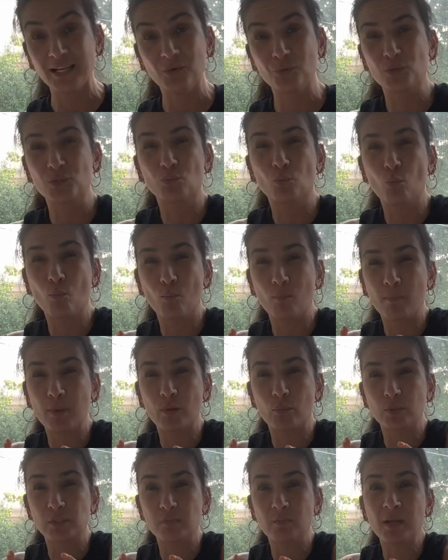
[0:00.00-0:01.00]
It was
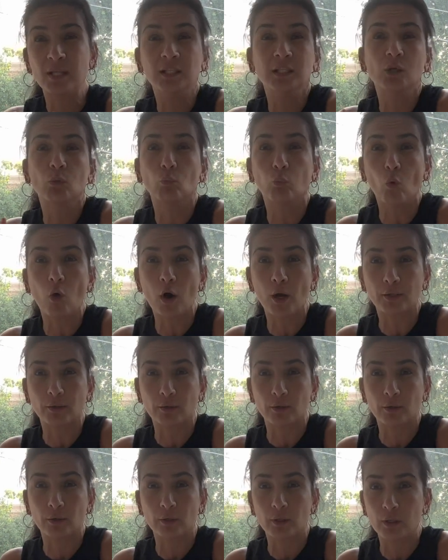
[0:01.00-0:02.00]
mainly
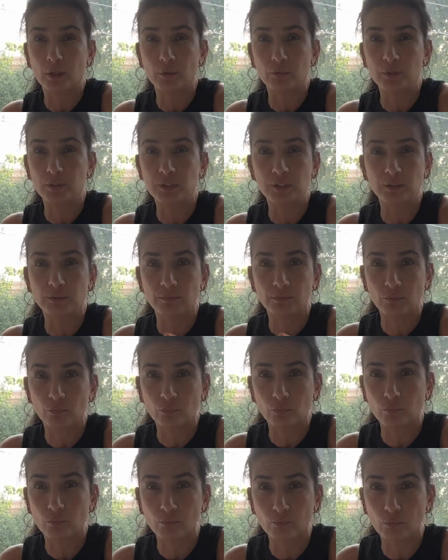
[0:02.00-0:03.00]
water. It wasn't
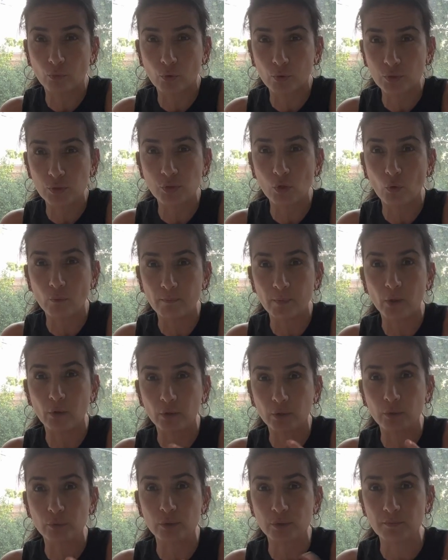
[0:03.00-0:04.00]
more so milk.
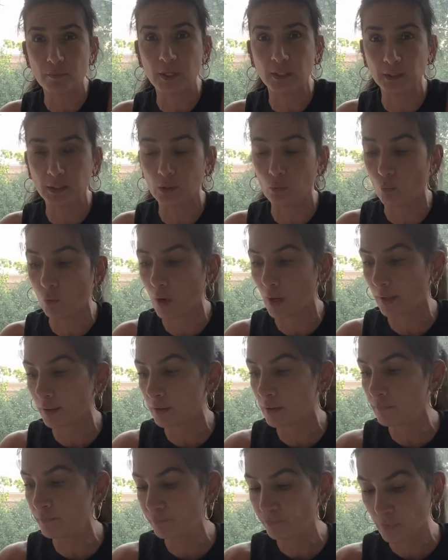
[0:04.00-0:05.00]
It was mainly
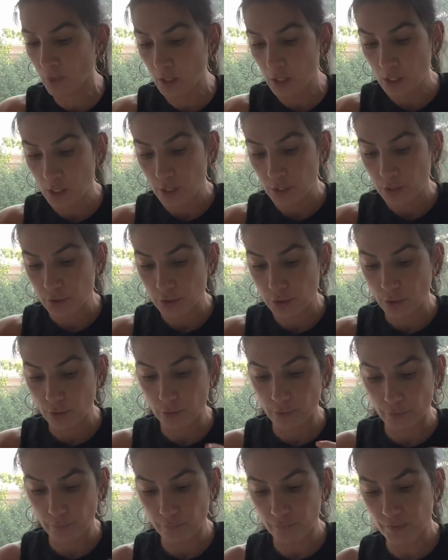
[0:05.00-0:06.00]
water.
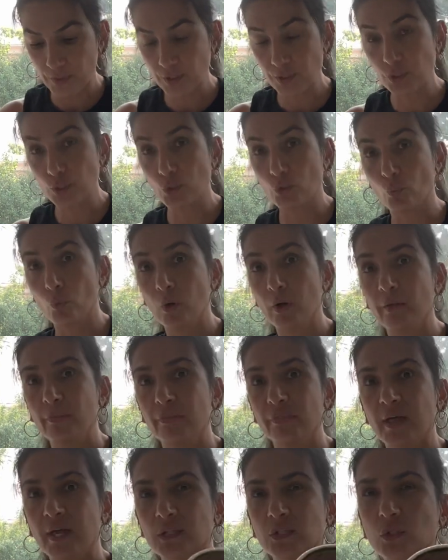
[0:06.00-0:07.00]
So this is
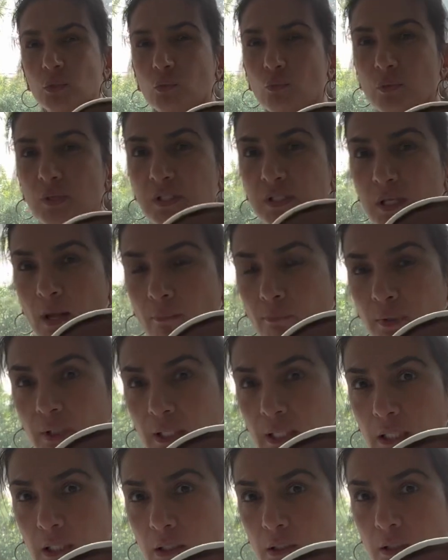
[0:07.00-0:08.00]
what that's
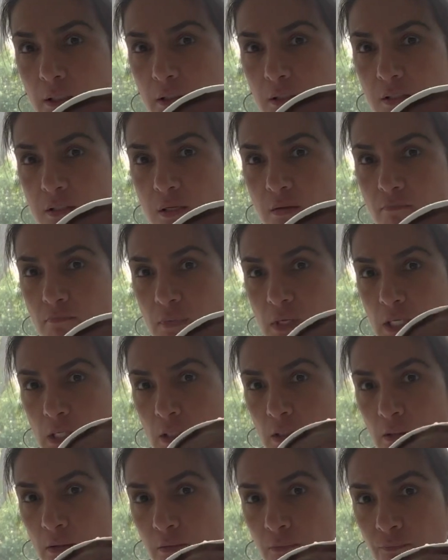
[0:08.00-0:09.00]
resembling to
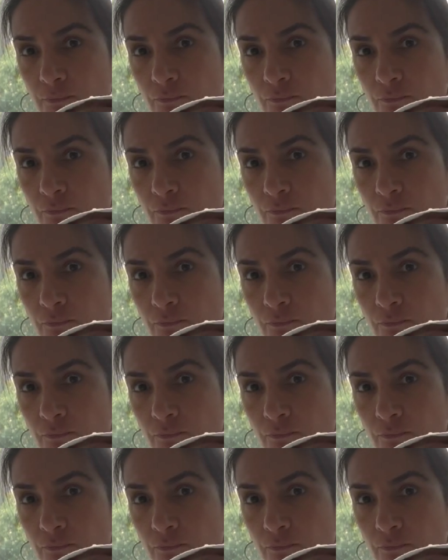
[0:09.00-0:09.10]
me.